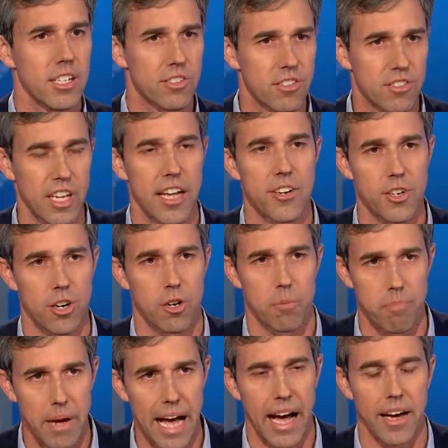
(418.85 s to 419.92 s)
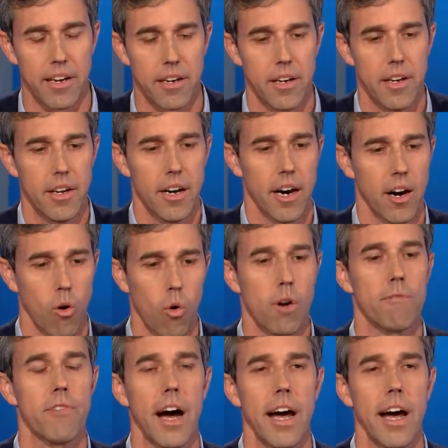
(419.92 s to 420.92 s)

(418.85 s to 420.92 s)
send her back. Uh, or